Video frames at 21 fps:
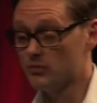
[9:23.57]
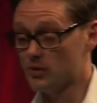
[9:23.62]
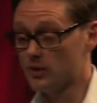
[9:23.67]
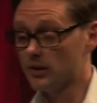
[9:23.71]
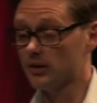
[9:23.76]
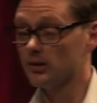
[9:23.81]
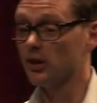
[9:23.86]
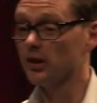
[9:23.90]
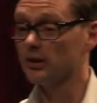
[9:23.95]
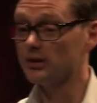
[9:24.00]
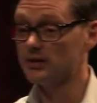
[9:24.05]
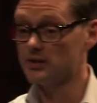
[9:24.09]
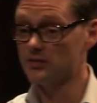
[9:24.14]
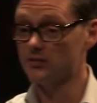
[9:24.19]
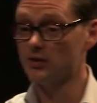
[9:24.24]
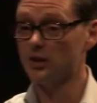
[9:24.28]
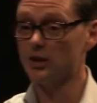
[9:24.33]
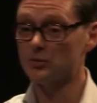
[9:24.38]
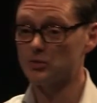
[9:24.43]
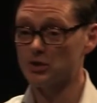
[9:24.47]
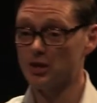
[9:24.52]
very likely
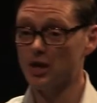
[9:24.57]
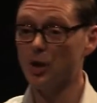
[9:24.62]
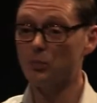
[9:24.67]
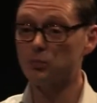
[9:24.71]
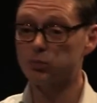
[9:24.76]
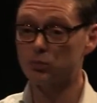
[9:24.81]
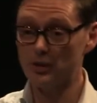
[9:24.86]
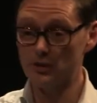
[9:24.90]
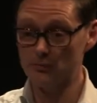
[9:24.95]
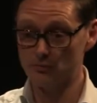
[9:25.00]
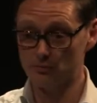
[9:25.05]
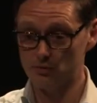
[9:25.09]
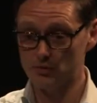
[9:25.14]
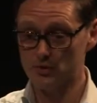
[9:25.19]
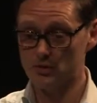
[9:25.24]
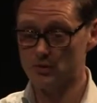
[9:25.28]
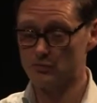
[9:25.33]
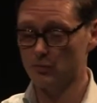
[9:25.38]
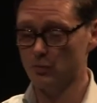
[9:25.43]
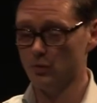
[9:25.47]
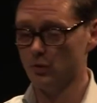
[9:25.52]
develop a
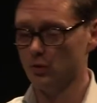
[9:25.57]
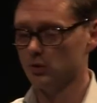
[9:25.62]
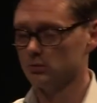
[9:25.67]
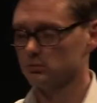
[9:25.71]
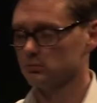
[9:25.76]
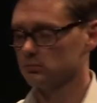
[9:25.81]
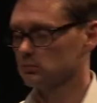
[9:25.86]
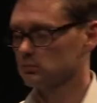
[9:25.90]
preference for.